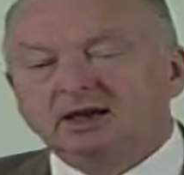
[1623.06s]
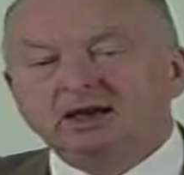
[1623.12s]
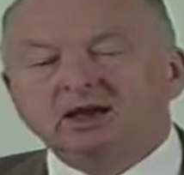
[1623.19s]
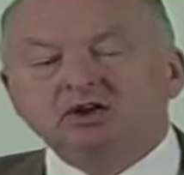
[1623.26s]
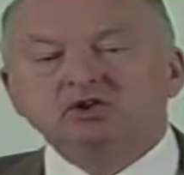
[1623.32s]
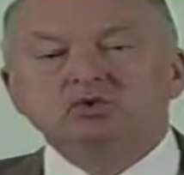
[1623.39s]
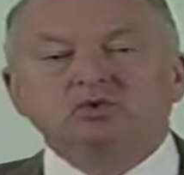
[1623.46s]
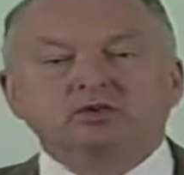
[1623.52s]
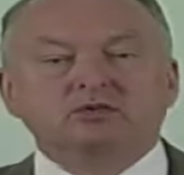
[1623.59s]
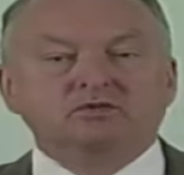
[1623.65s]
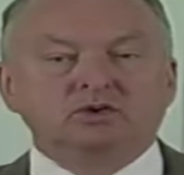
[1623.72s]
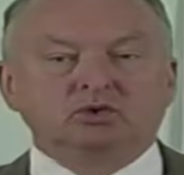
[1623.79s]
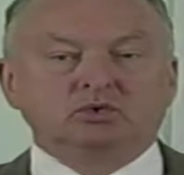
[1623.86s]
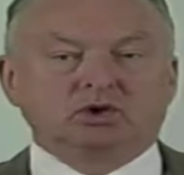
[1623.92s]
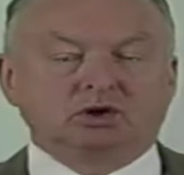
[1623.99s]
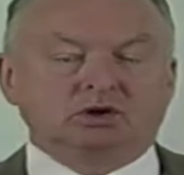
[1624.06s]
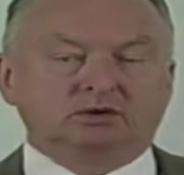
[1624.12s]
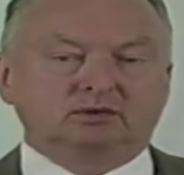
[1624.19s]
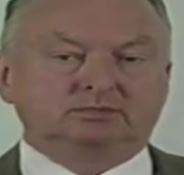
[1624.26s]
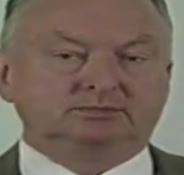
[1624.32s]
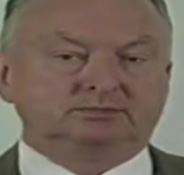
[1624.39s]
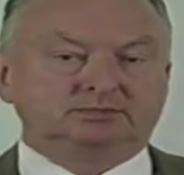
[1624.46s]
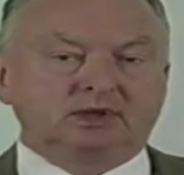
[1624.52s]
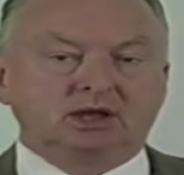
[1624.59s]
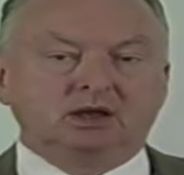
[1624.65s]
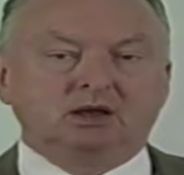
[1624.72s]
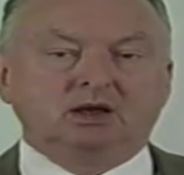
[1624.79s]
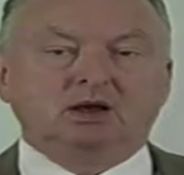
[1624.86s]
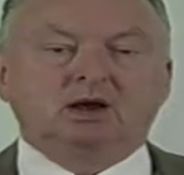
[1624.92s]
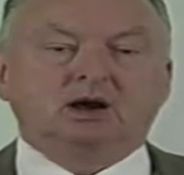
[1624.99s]
And you, the viewer,
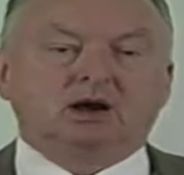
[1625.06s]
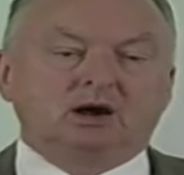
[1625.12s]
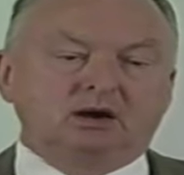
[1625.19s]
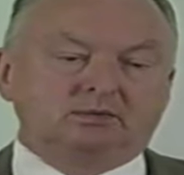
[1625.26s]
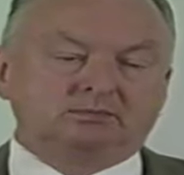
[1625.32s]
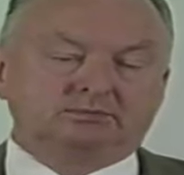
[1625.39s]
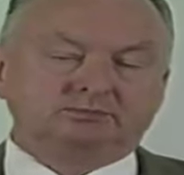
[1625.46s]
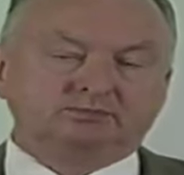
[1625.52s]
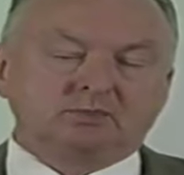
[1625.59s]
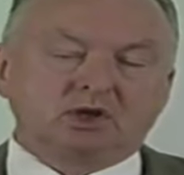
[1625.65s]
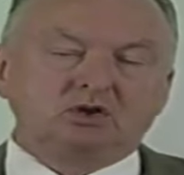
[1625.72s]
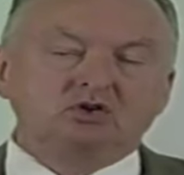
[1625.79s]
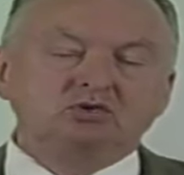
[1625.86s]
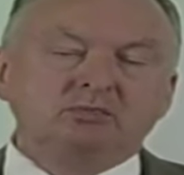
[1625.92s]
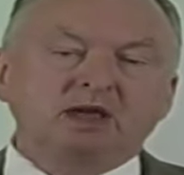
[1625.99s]
you